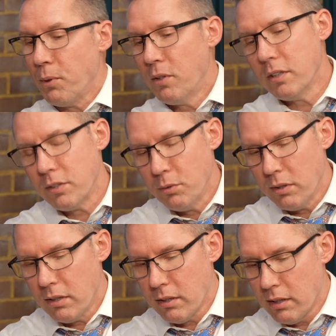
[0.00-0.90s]
at a
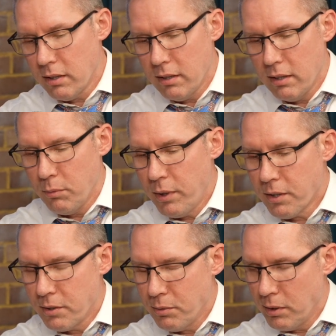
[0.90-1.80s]
school a week or
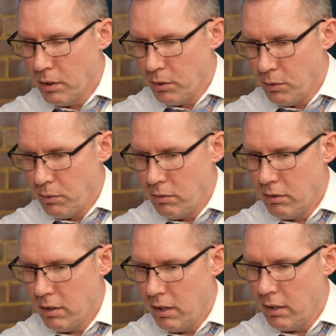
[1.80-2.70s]
two ago,
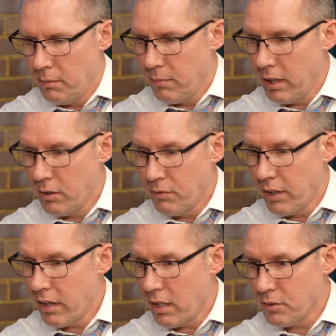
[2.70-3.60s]
had over
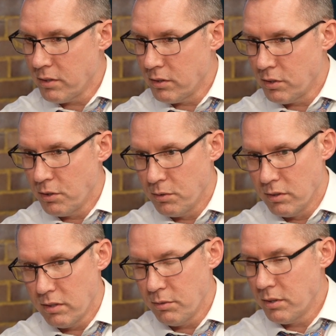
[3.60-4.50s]
1,000
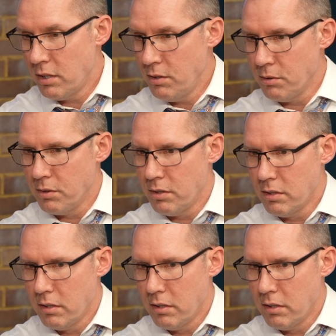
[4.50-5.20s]
students. It was huge.